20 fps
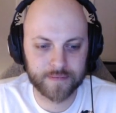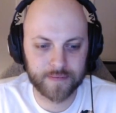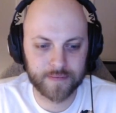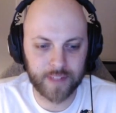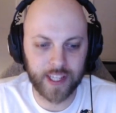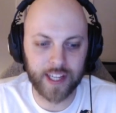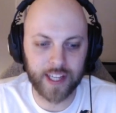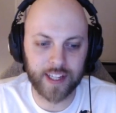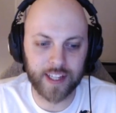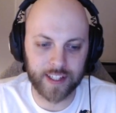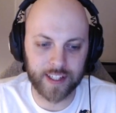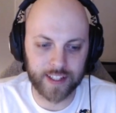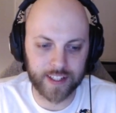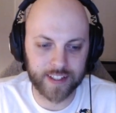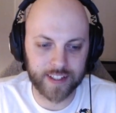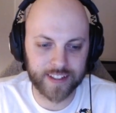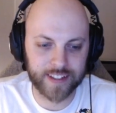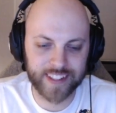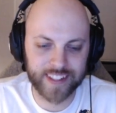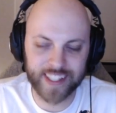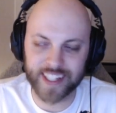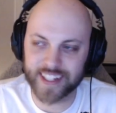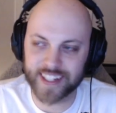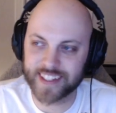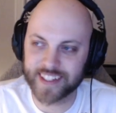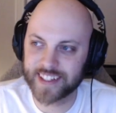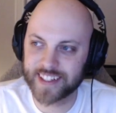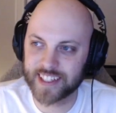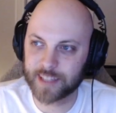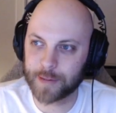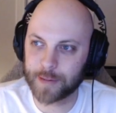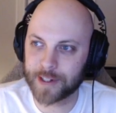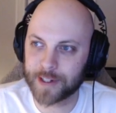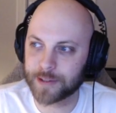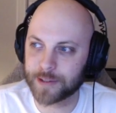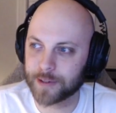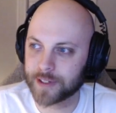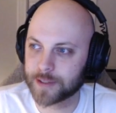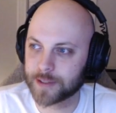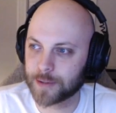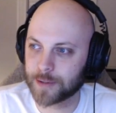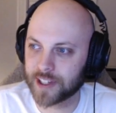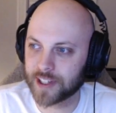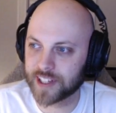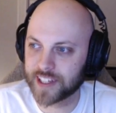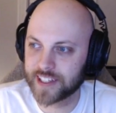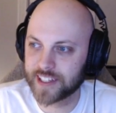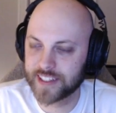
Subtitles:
Yeah. Especially when it's Wally.